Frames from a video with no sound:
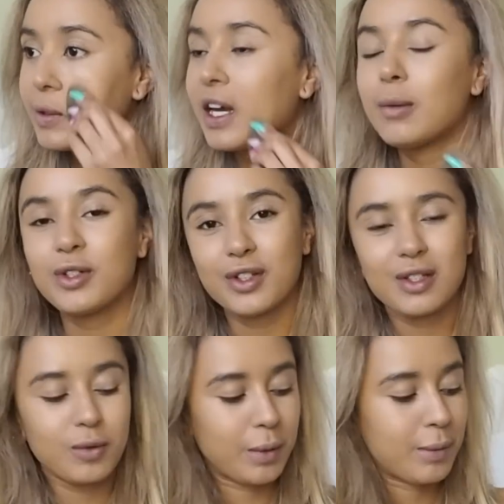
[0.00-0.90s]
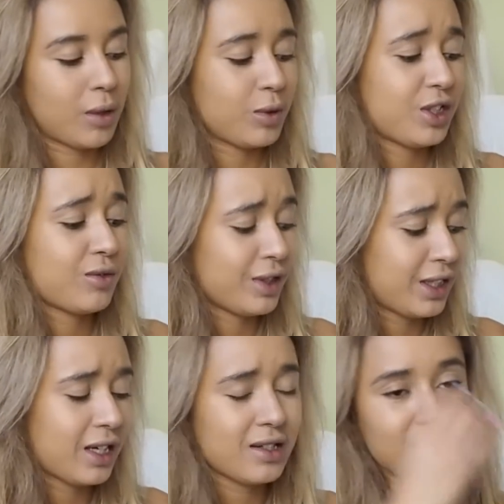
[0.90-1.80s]
But yeah, I'm doing this with my mum, which is really
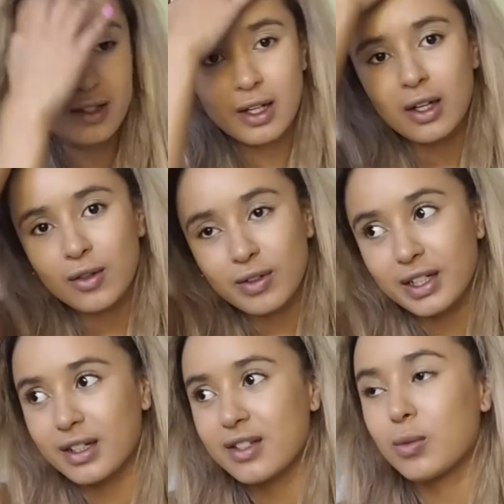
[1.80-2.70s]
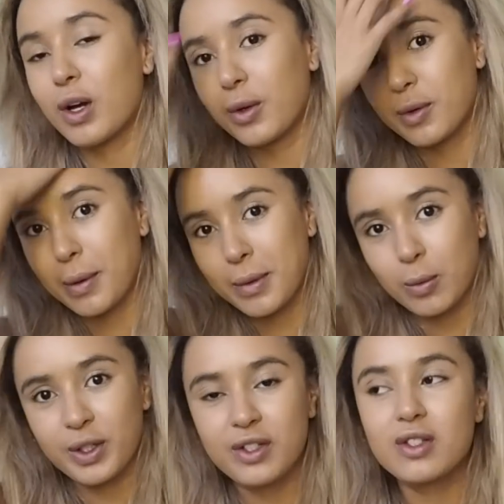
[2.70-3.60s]
nice. It's really nice to work with my
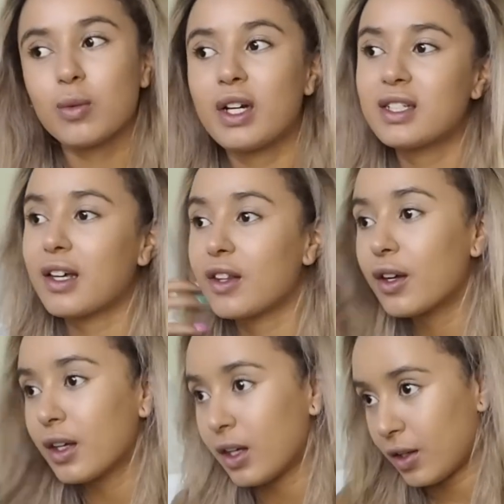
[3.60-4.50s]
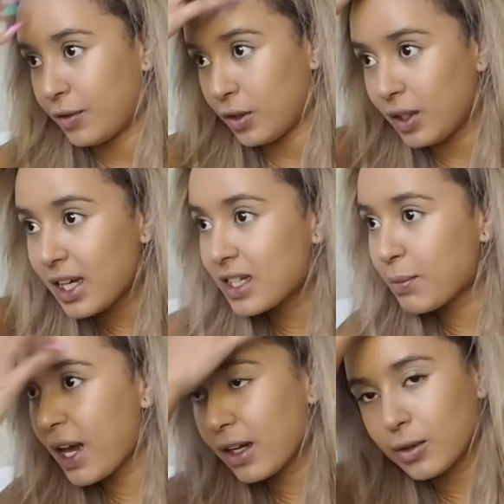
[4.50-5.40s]
mum. We used to work together a few years
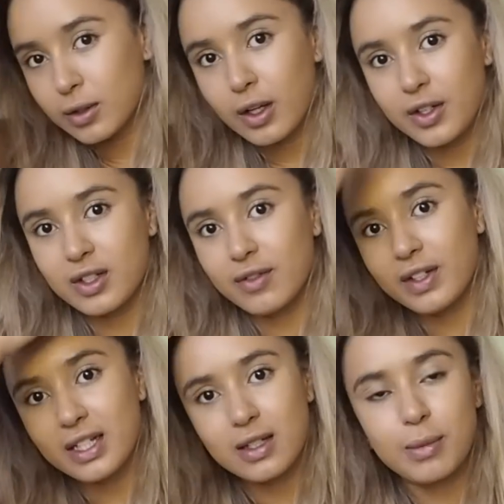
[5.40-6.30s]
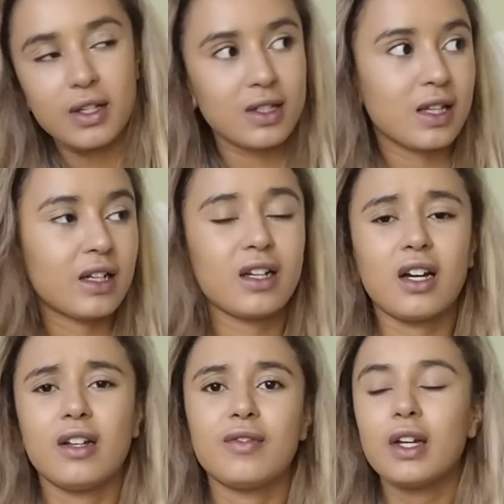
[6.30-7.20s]
back on Oh So Lovely Intimates, and then I
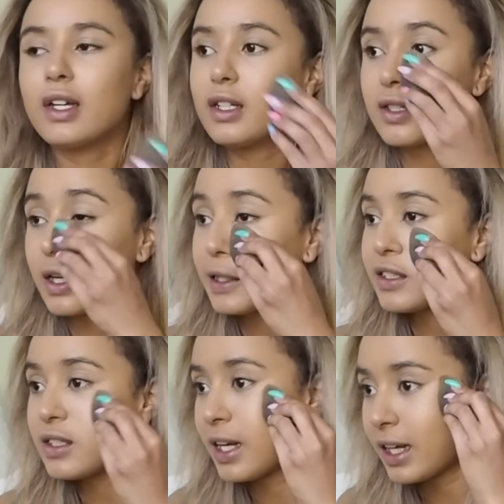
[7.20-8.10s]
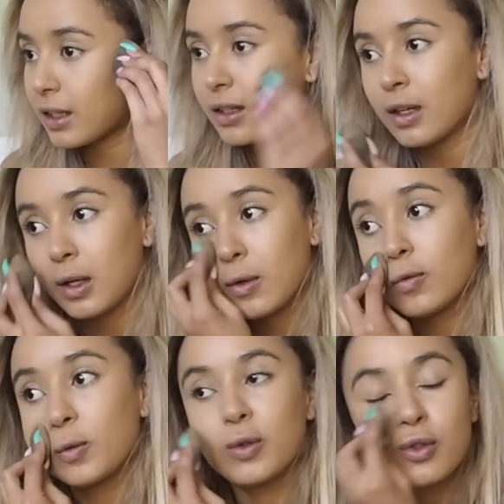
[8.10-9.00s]
kind of decided to take
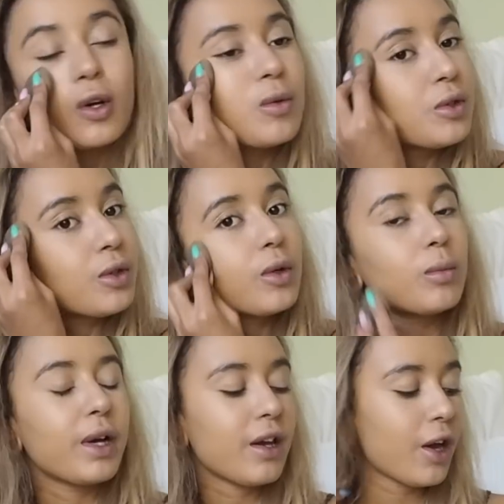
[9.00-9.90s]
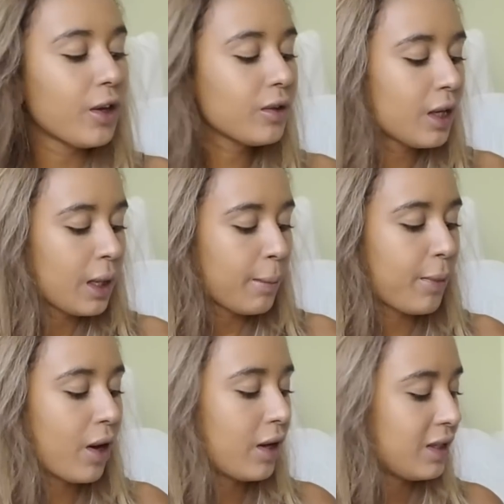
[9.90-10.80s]
full control and do it on my own.
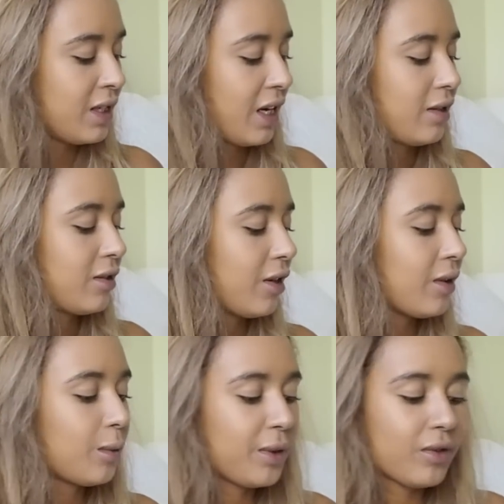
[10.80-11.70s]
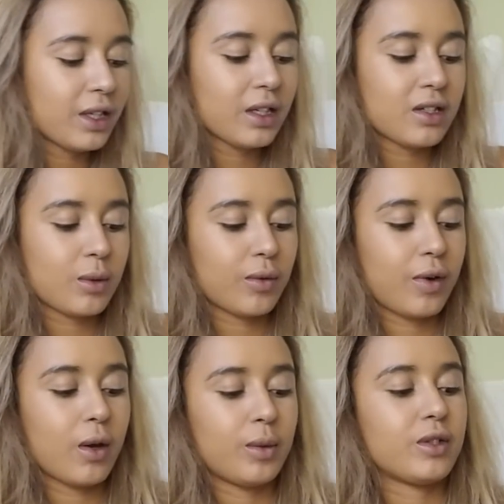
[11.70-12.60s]
But yeah, so it'll be really nice to work with
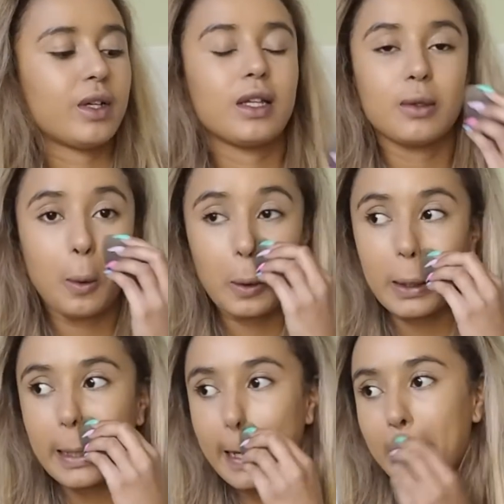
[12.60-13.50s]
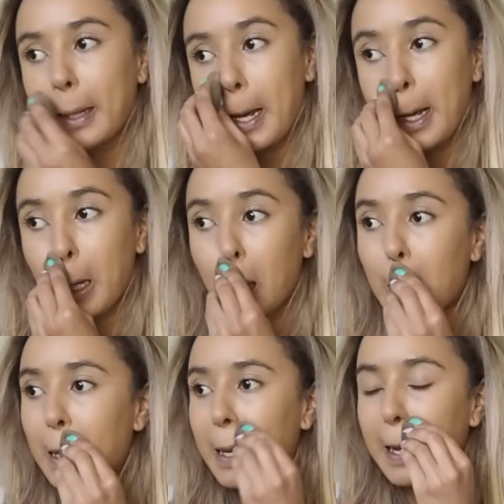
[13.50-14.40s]
her. We're doing it all together,
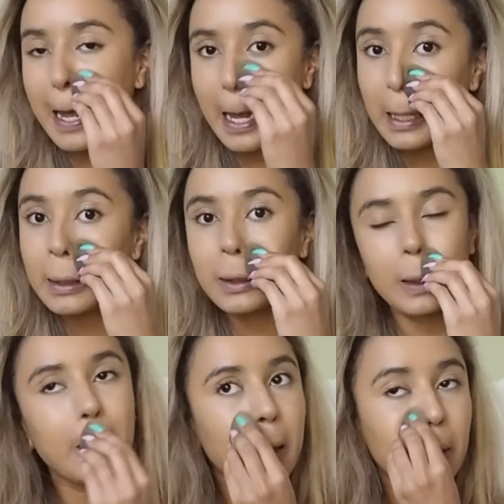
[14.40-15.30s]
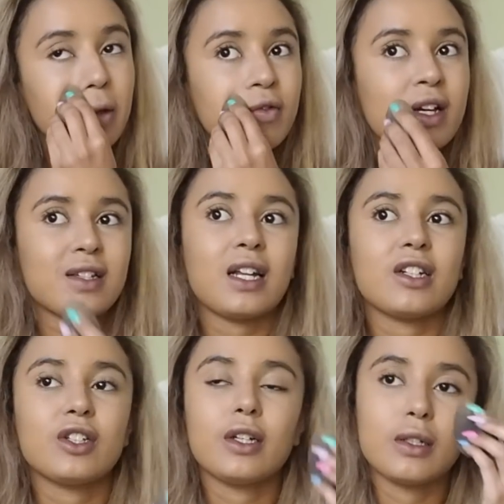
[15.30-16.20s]
and the first
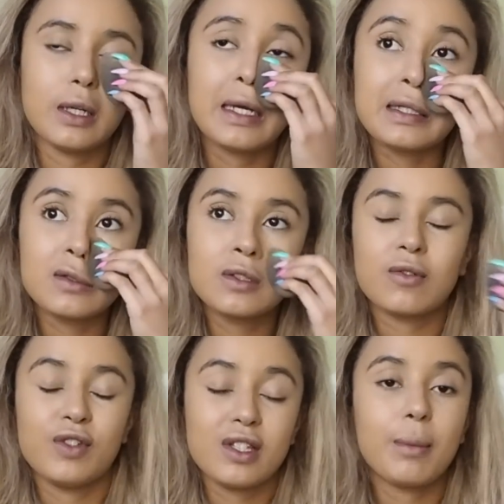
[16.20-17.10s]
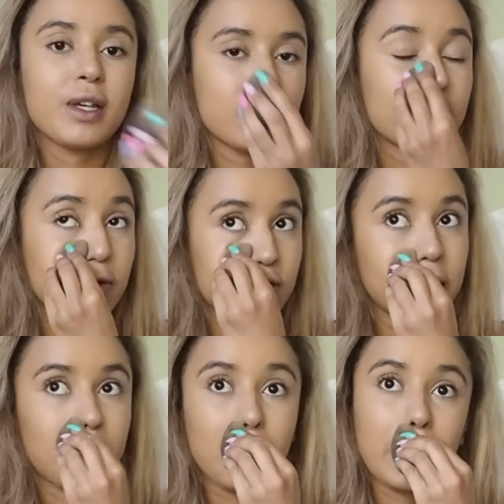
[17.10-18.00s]
collection is for summer, so it's obviously
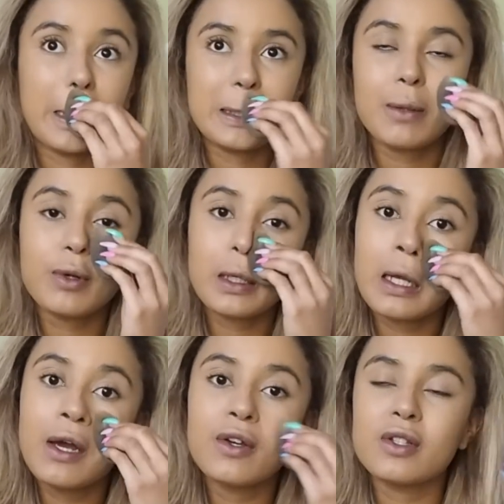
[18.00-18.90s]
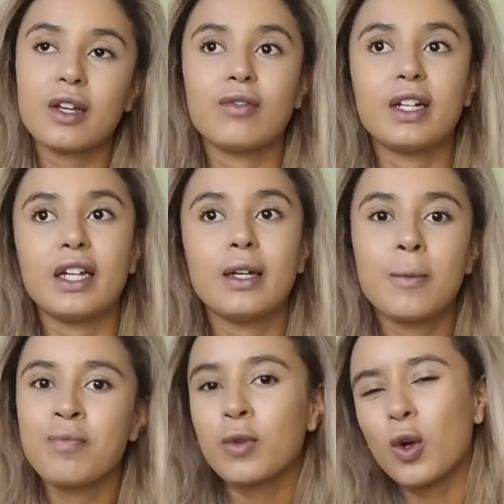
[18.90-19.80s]
going to be really summery clothes, like really
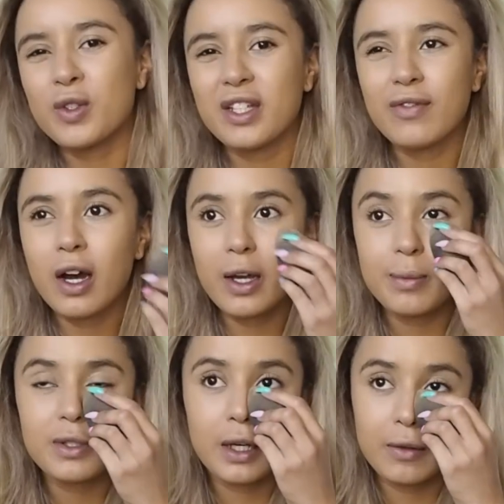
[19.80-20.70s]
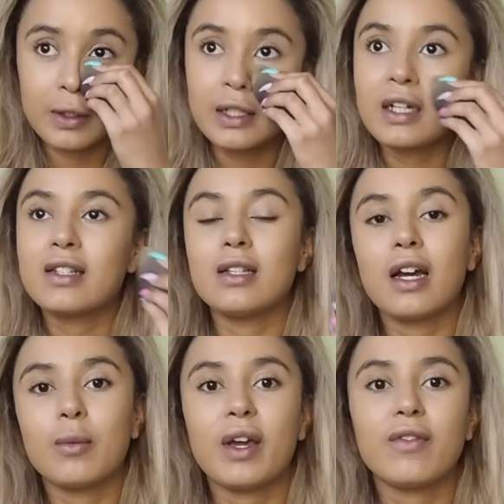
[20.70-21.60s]
Aussie vibes, like really nice
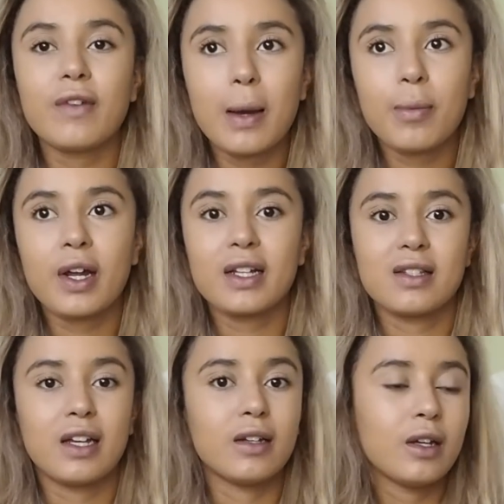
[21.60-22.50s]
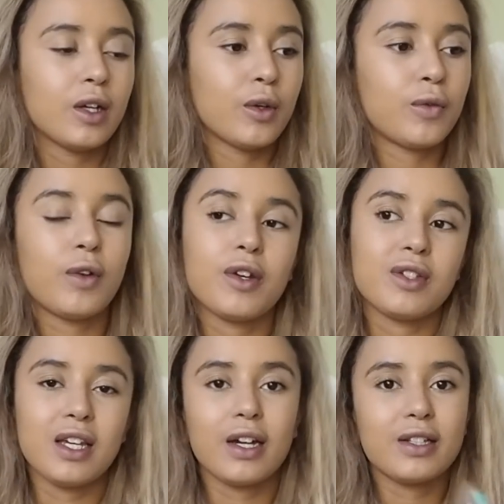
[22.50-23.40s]
lightweight fabrics and
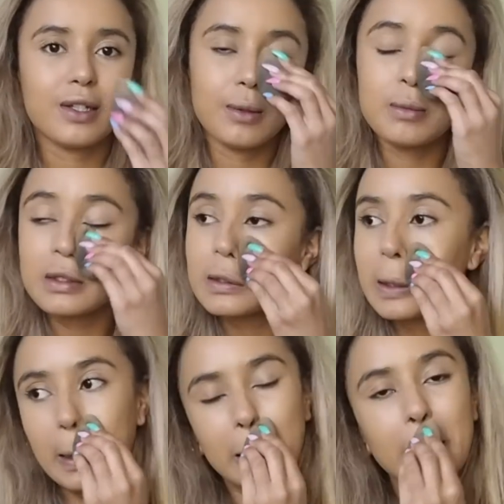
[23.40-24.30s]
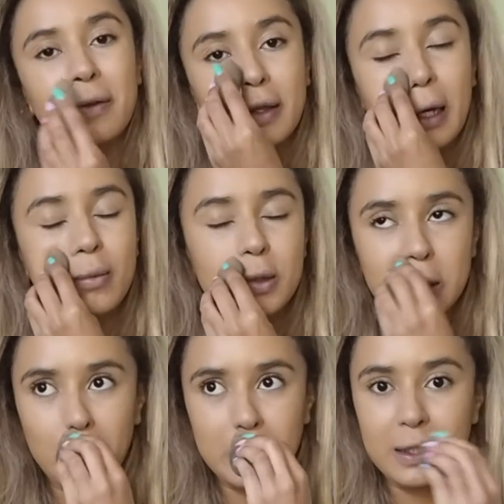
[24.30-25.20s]
floaty items and stuff like that. I'm
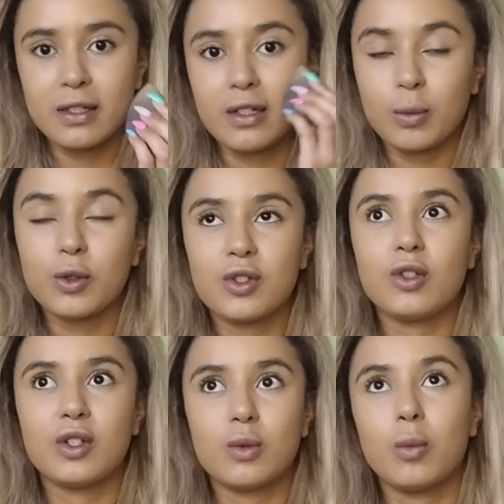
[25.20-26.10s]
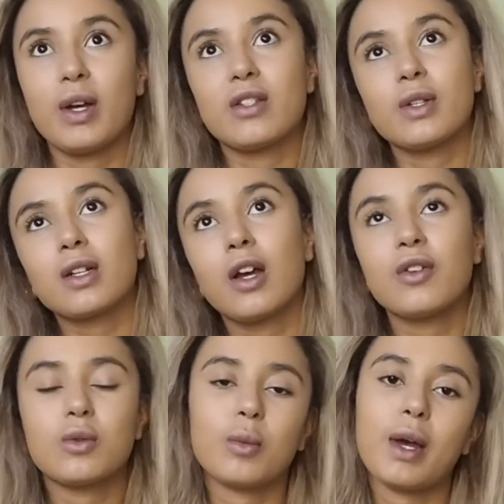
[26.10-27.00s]
so excited. And we're also doing swimwear, so it's
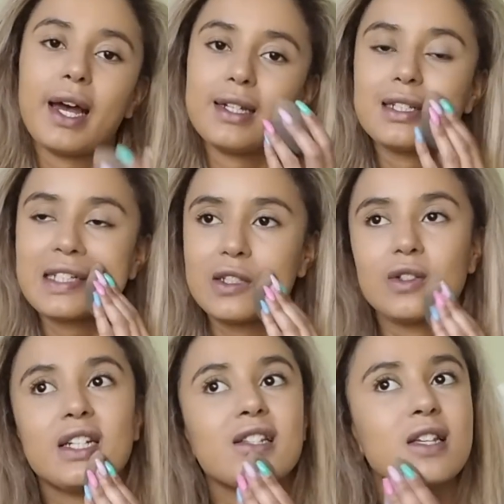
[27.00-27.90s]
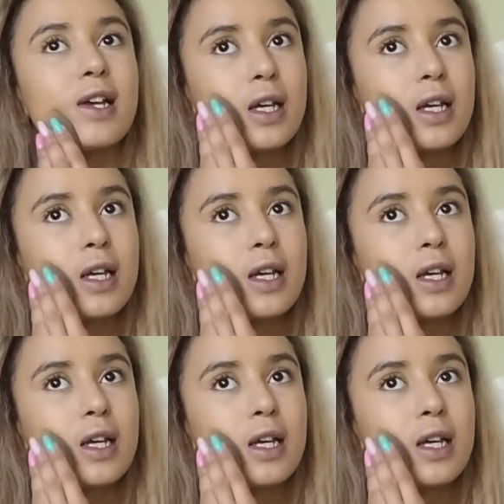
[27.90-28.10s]
clothes, swimwear and accessories.